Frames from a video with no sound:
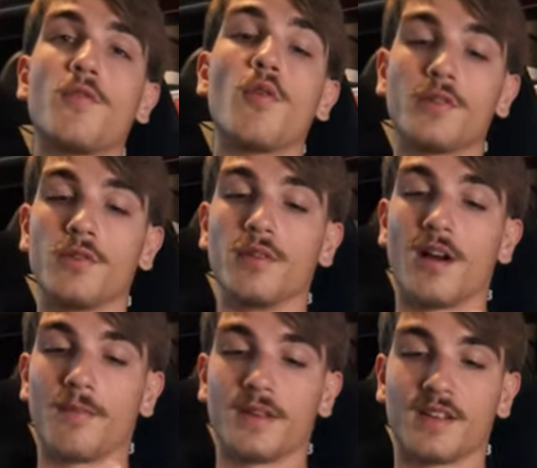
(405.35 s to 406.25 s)
forward to,
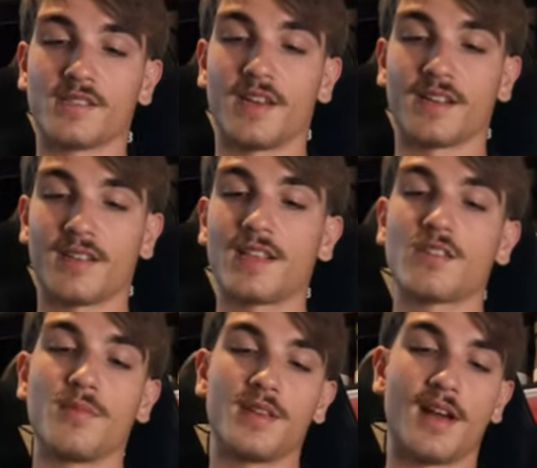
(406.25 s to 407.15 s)
y'all, because like that's
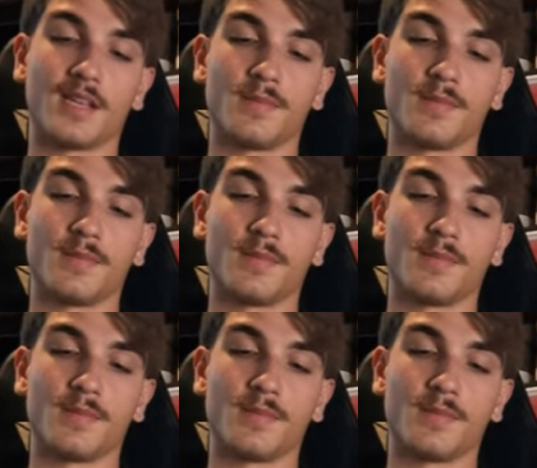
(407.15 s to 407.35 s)
going to be nice.